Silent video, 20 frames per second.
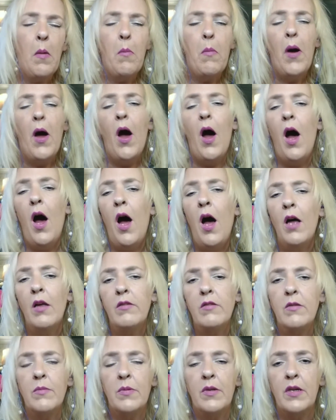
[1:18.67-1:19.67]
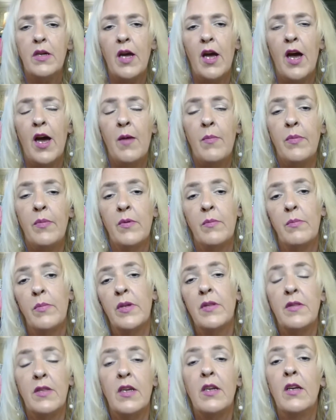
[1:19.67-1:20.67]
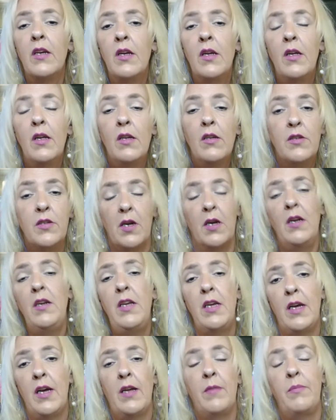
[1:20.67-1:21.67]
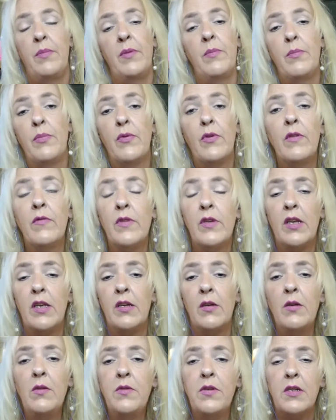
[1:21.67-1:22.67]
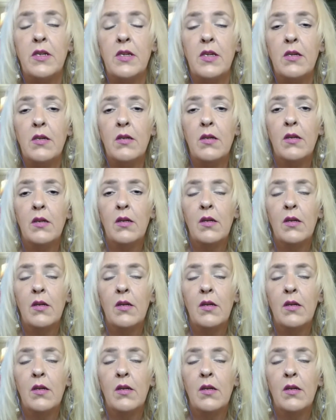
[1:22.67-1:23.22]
possibly happened, but that Johnny had been proven guilty.